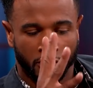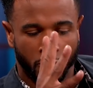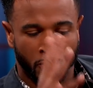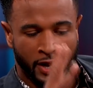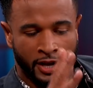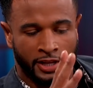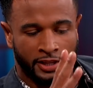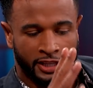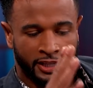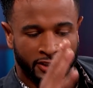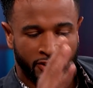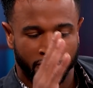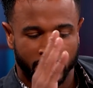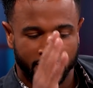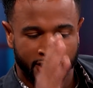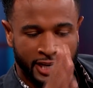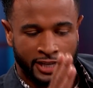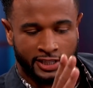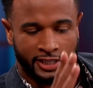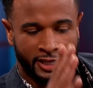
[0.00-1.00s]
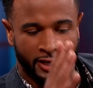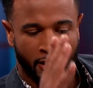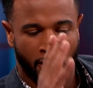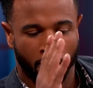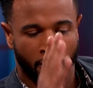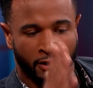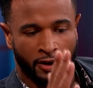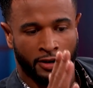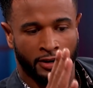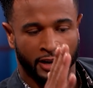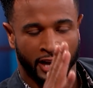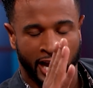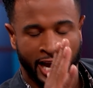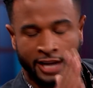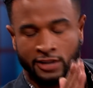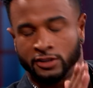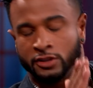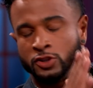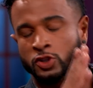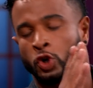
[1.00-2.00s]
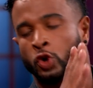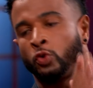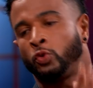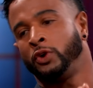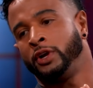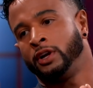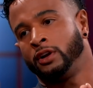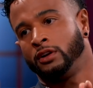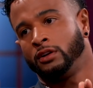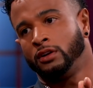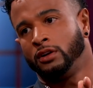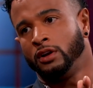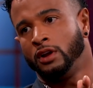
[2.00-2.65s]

do anything to intentionally hurt Angela's career.